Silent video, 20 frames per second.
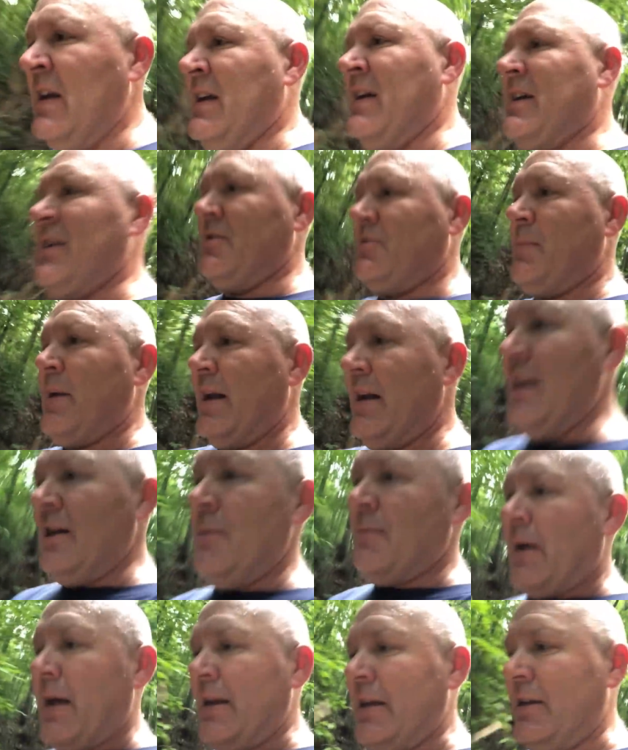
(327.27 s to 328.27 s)
because about
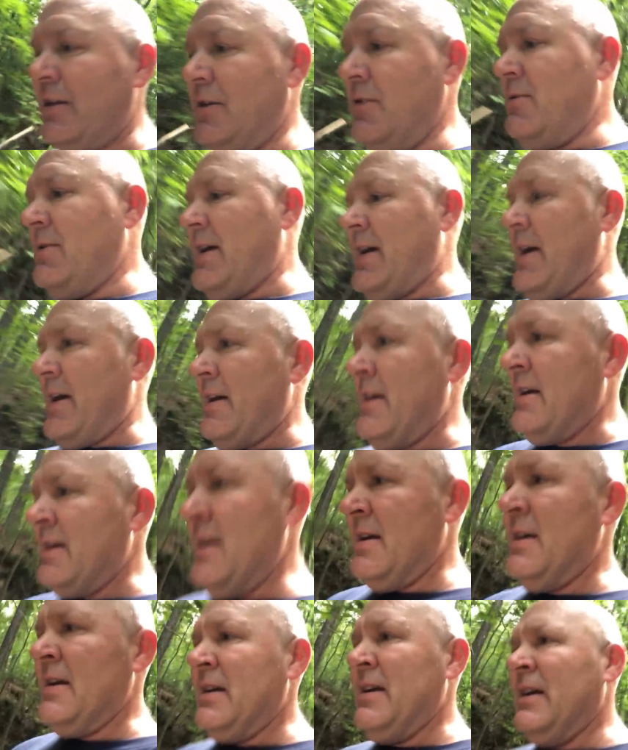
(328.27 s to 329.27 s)
anybody can do that. I
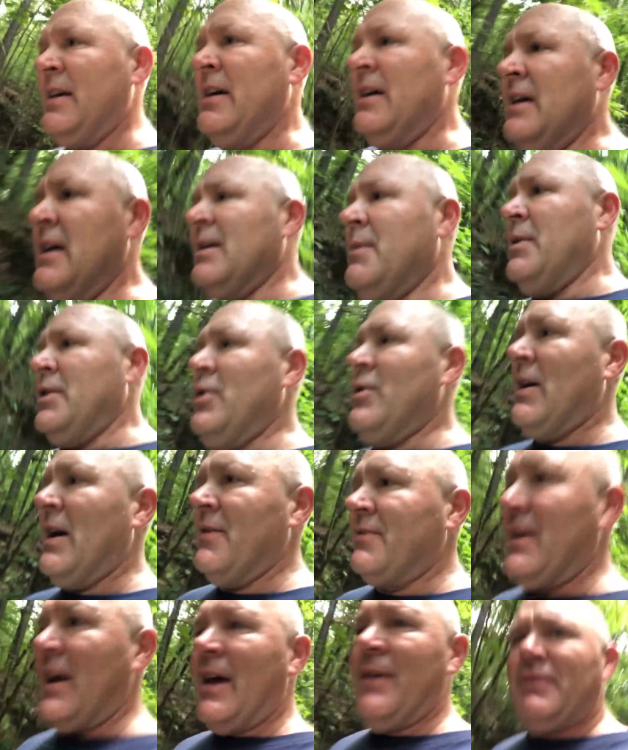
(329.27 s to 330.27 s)
mean, you don't
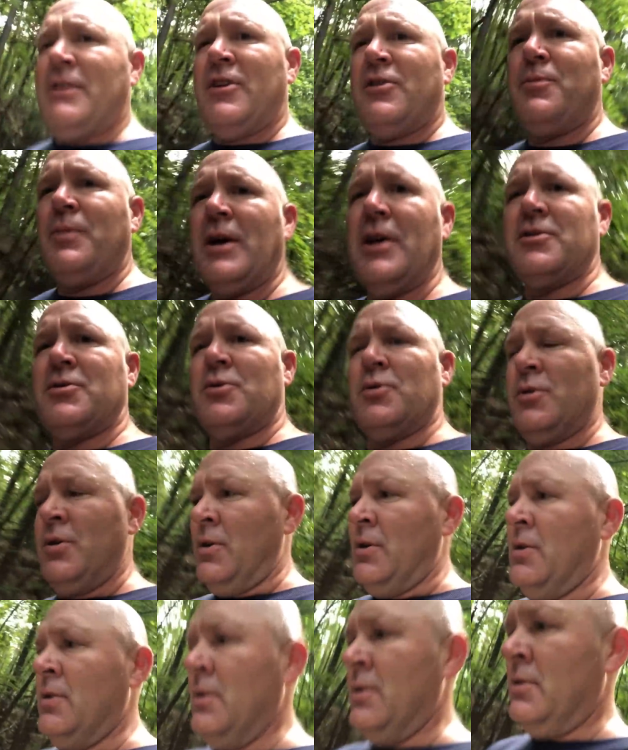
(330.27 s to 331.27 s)
have to have any special,
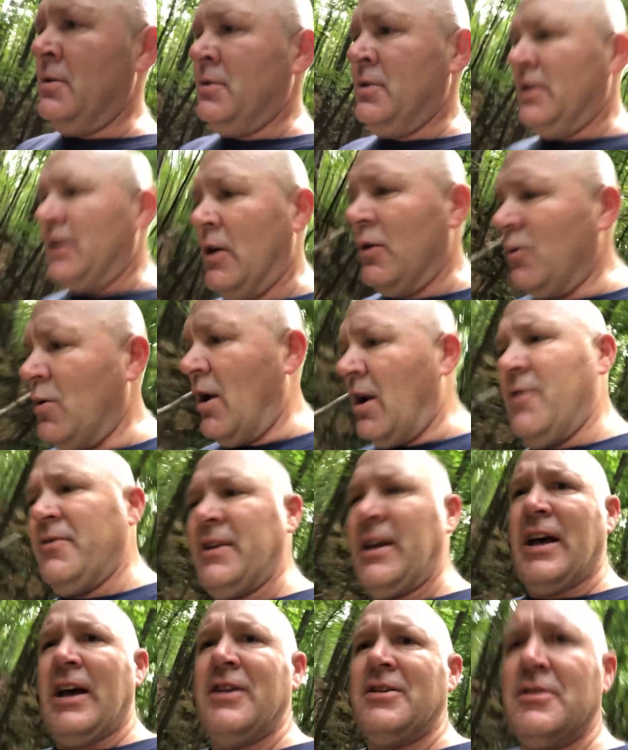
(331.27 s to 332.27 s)
you know,
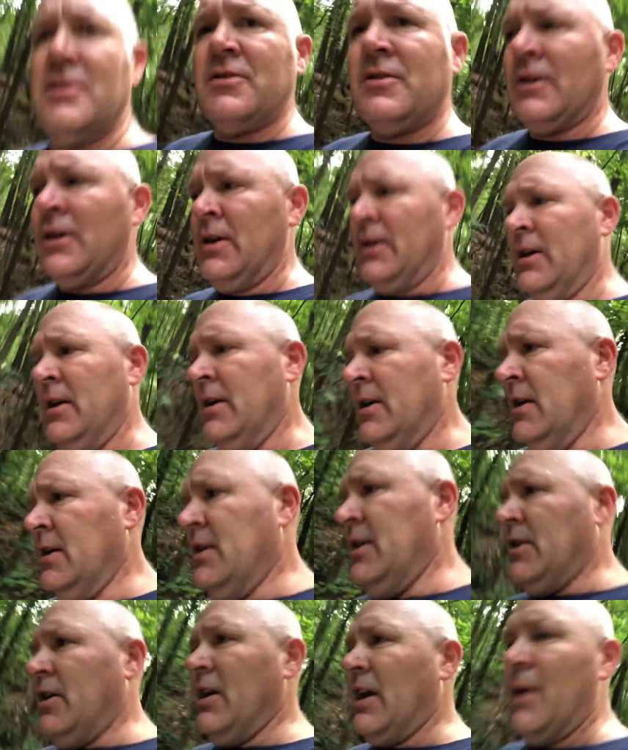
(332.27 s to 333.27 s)
qualifications.
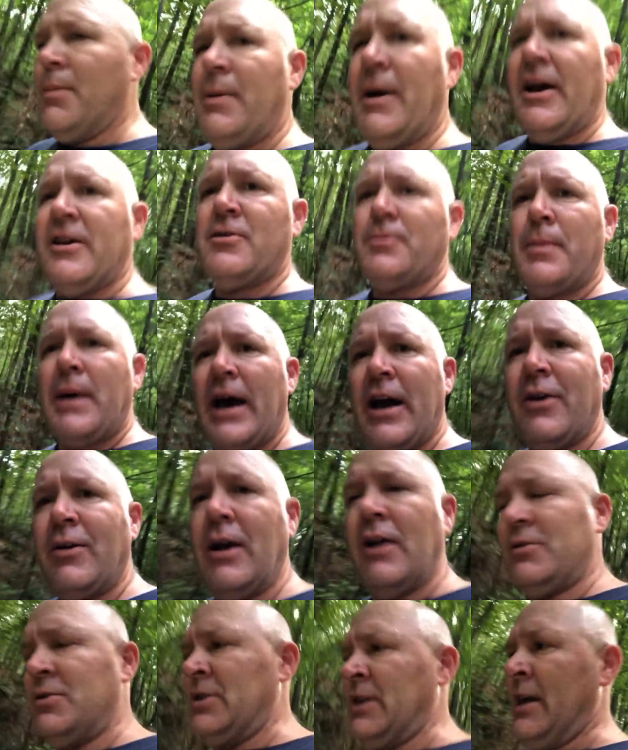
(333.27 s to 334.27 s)
You know, you got to pass a
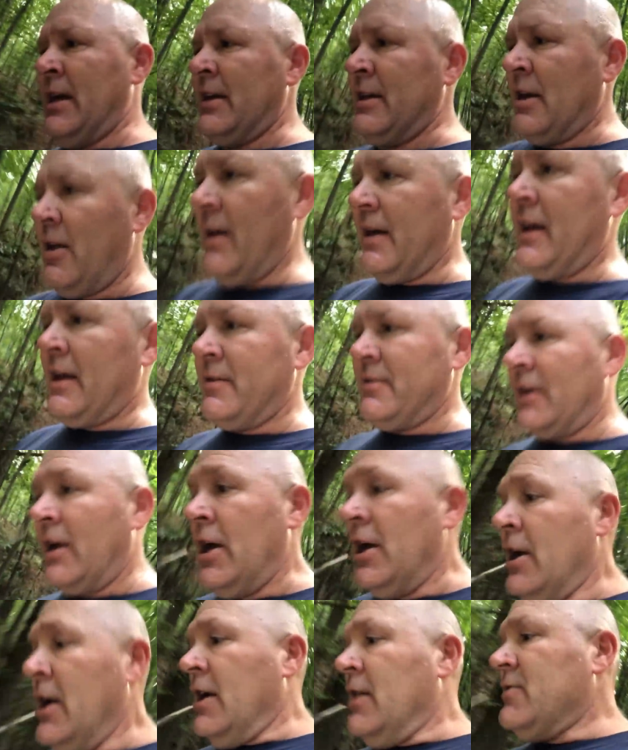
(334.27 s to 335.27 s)
background check and all that kind of
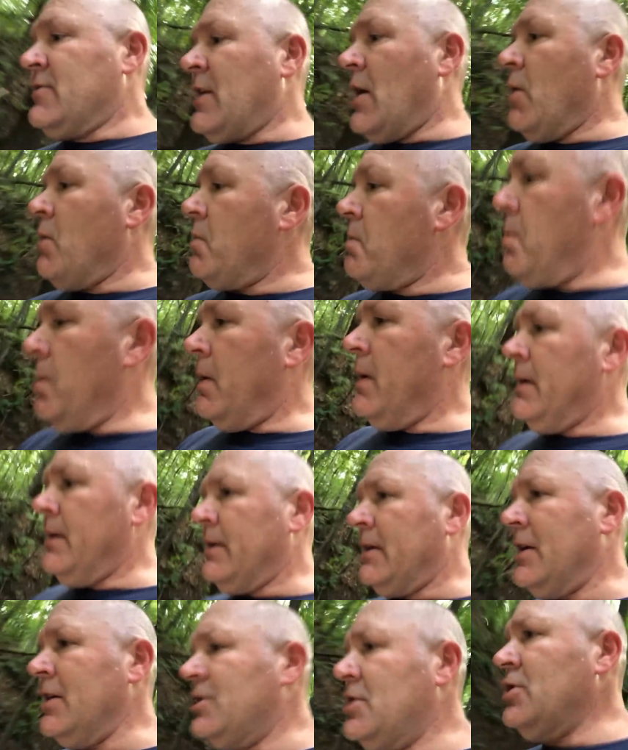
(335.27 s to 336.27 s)
stuff. So
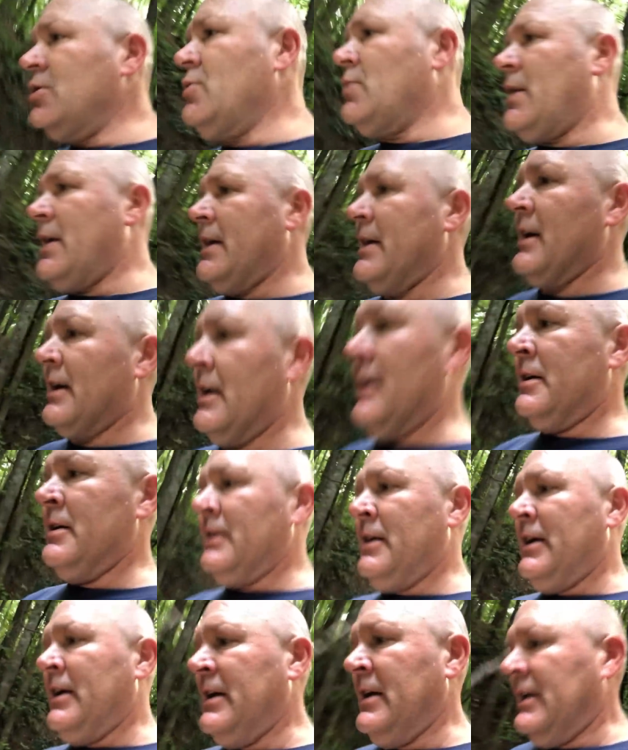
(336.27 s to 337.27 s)
get you a
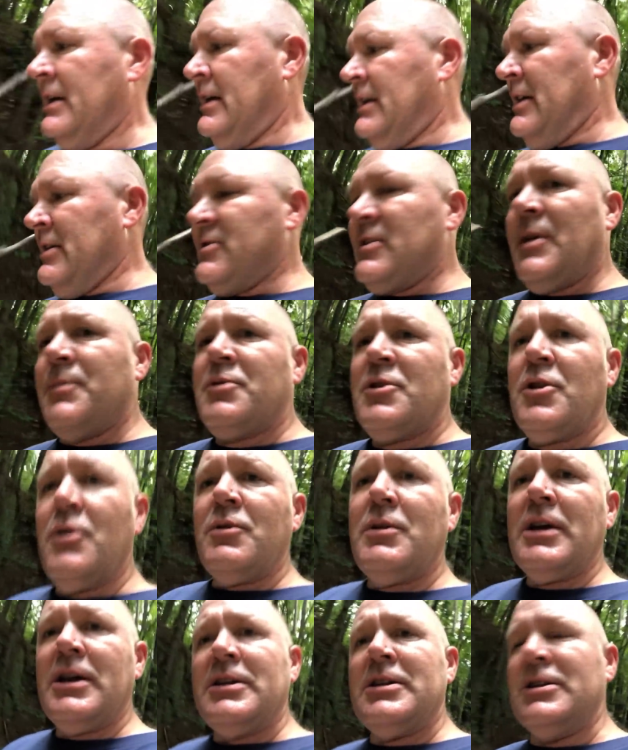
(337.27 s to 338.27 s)
substitute
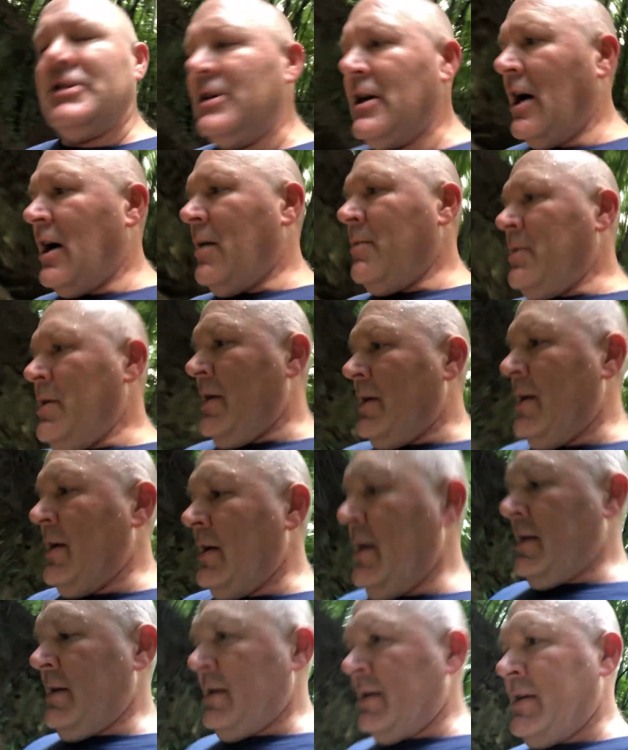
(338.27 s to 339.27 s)
teaching job
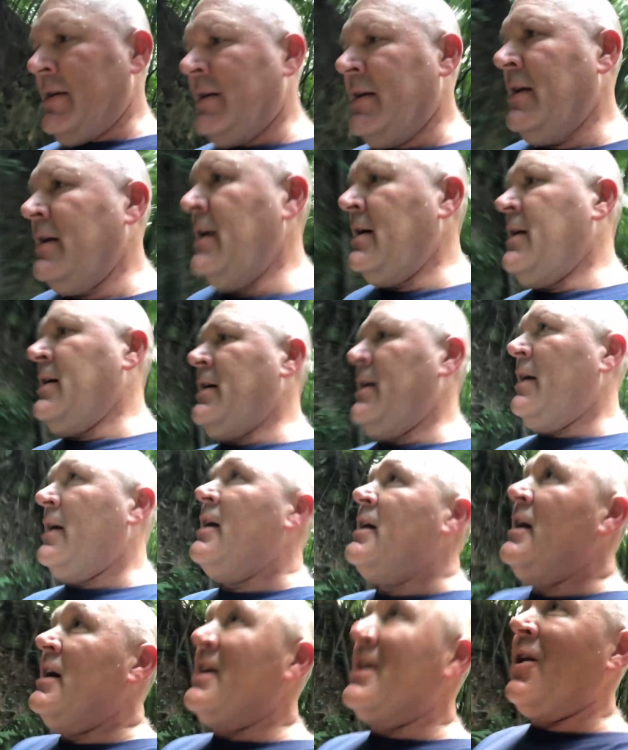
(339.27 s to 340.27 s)

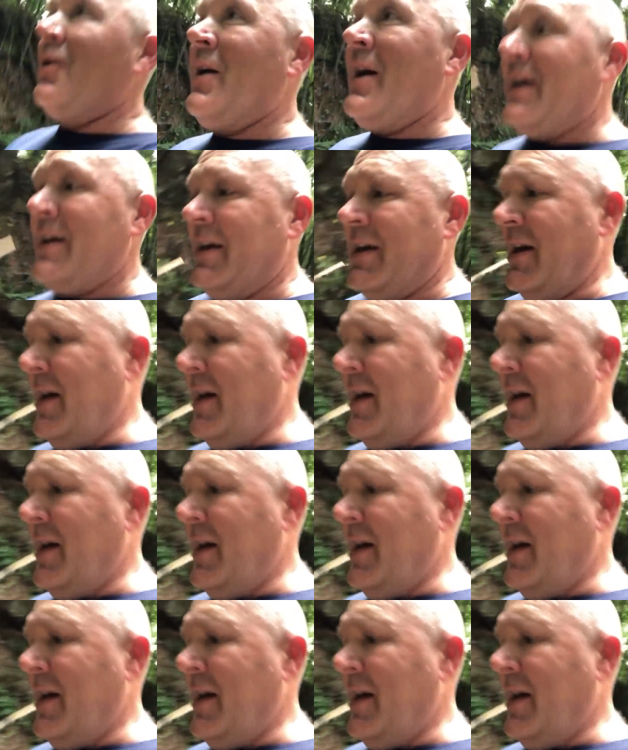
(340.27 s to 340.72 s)
and go hang